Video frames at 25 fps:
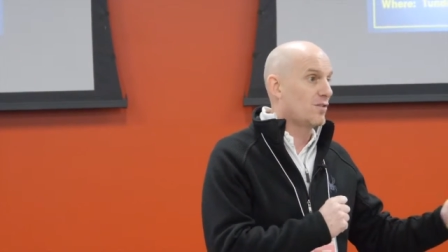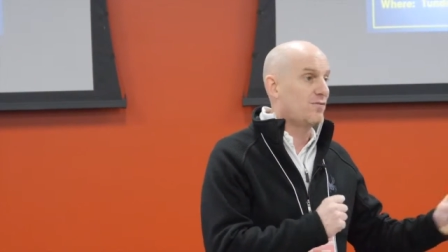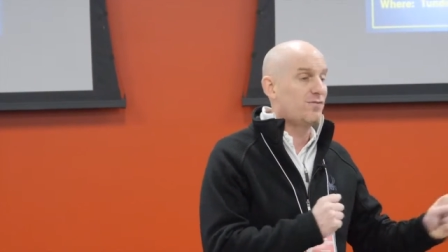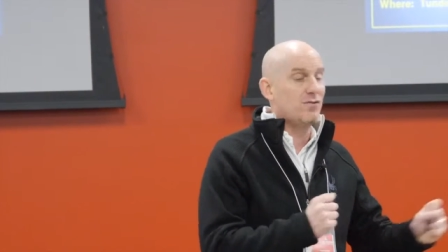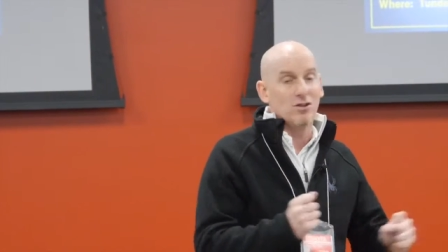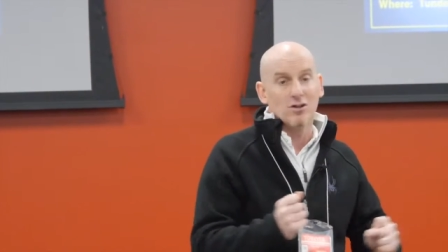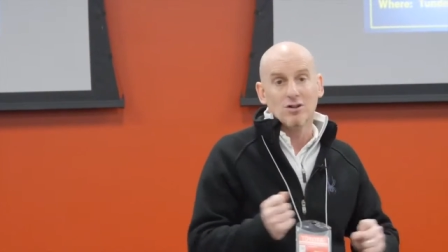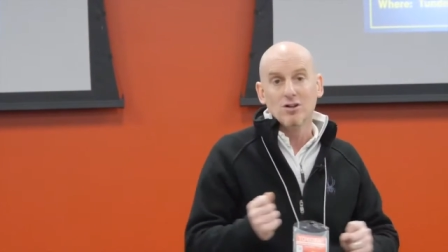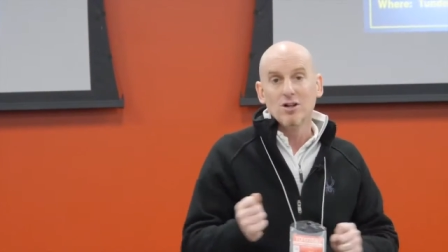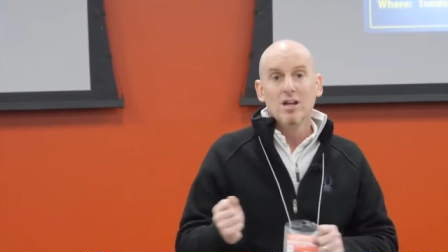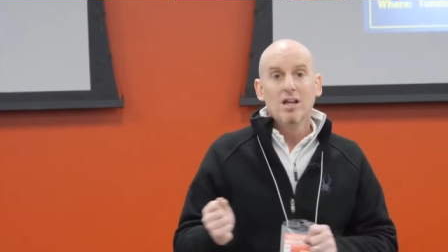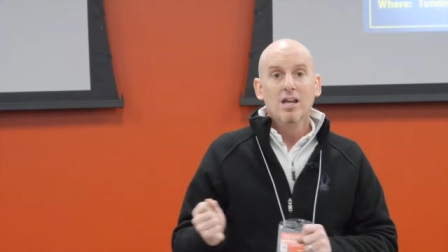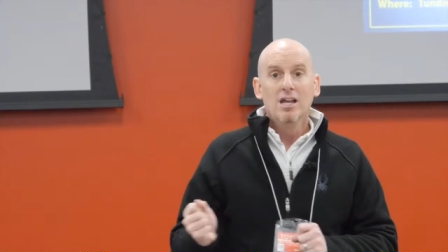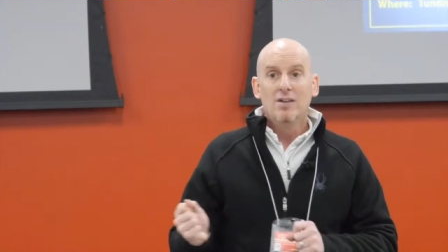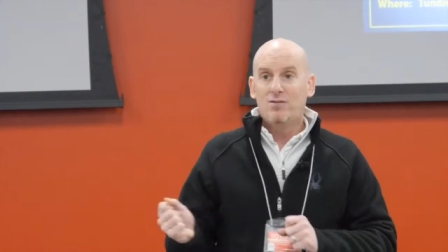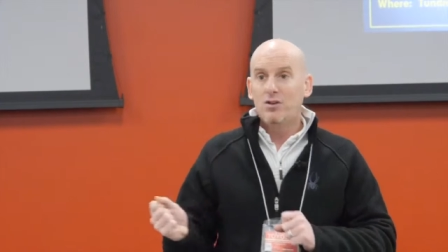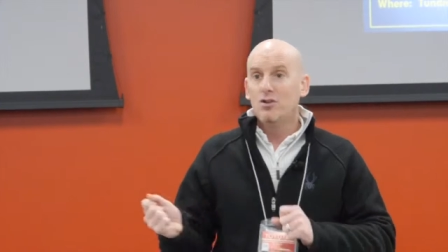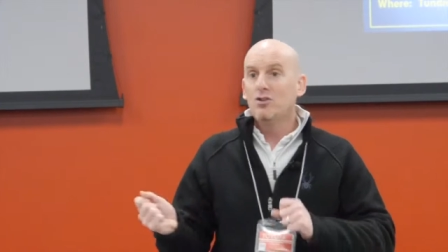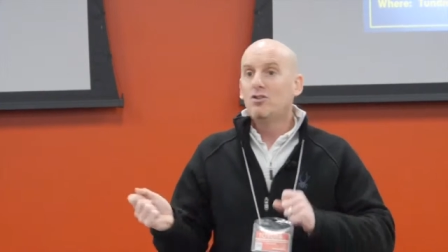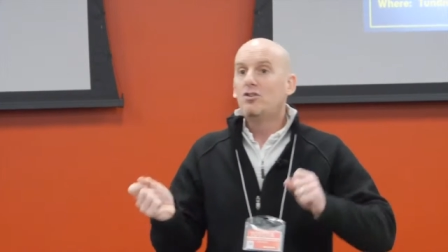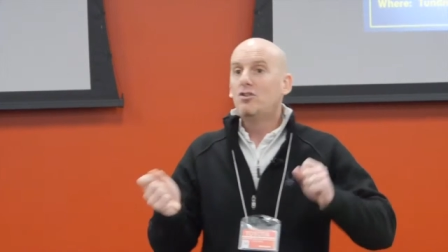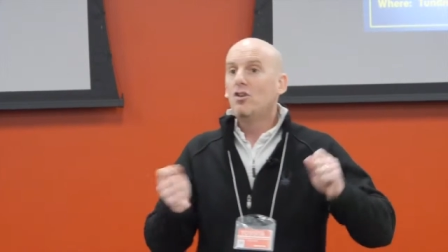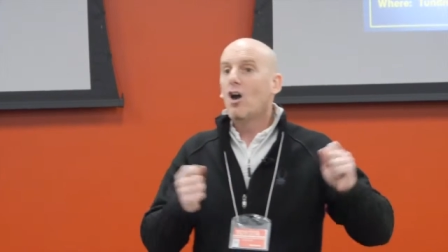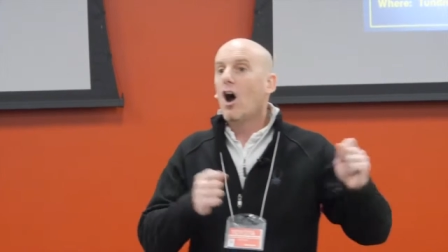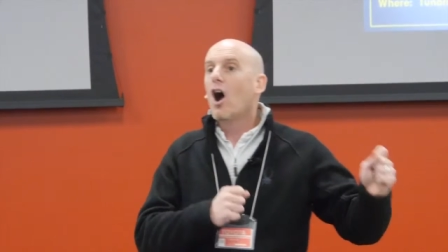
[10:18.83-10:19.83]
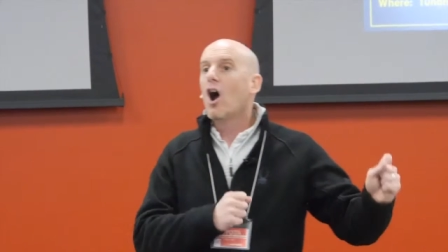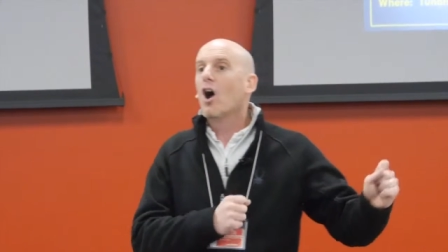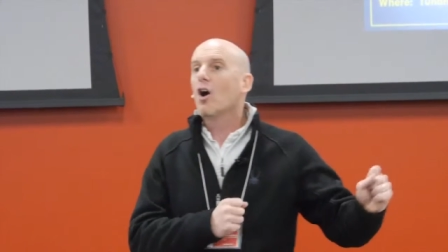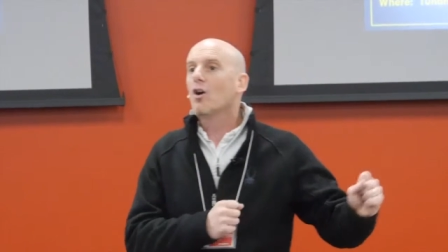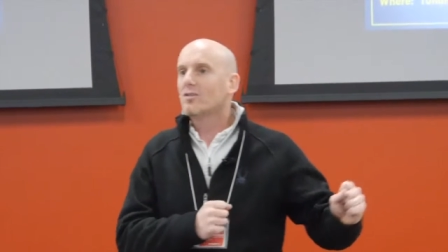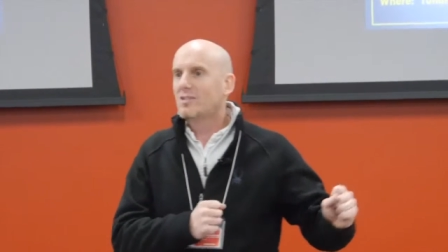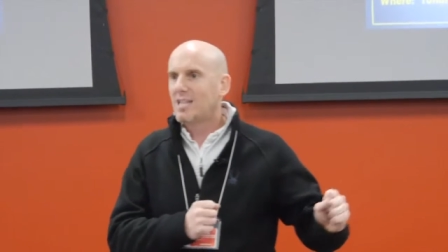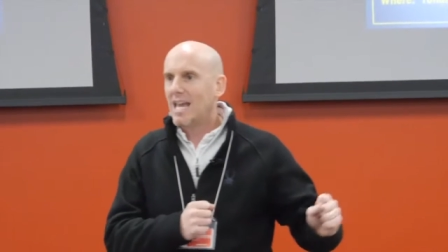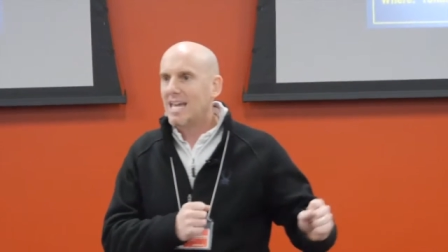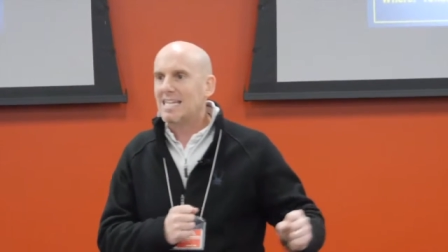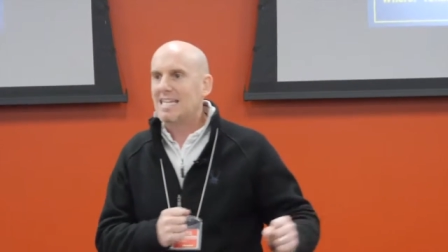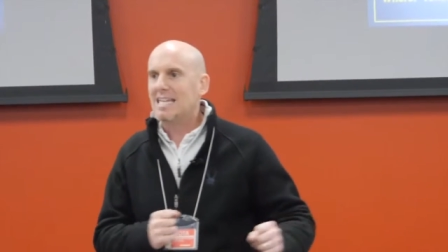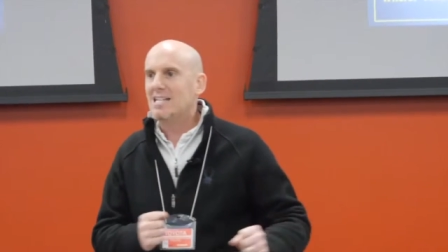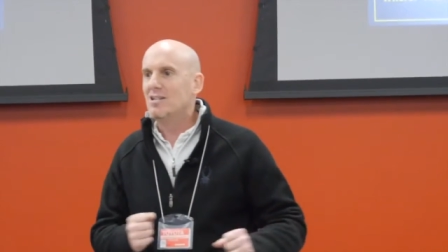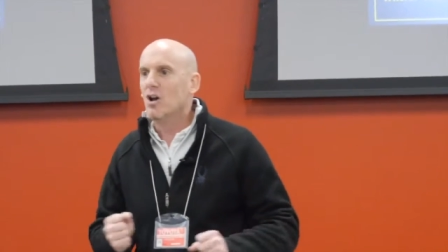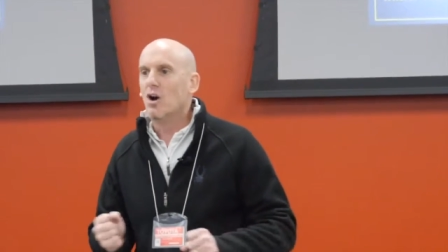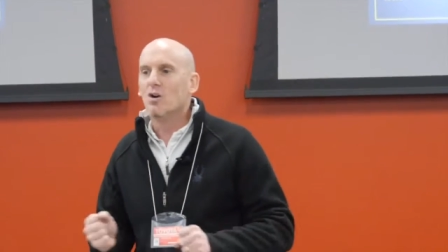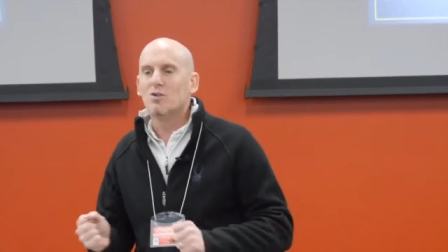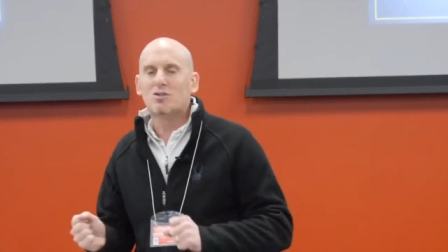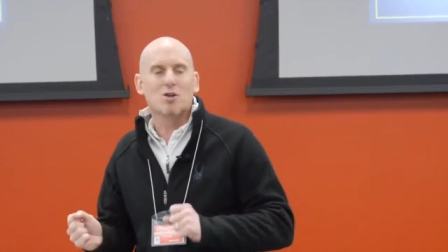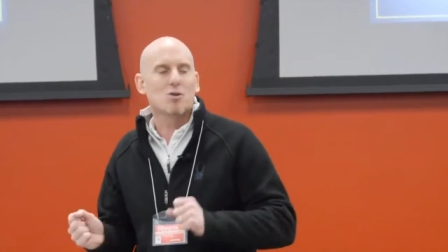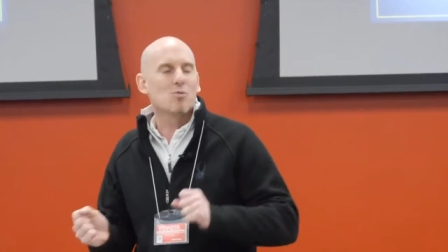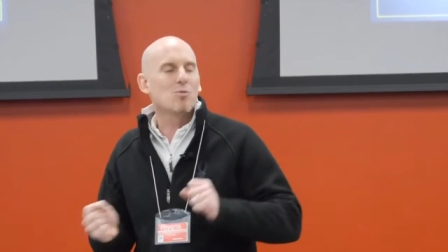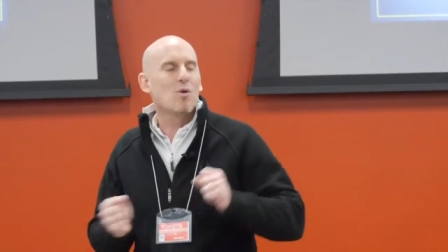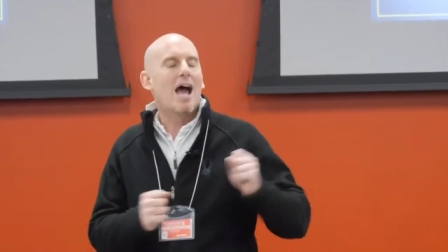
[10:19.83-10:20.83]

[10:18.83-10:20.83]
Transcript: If you're if you are taking notes or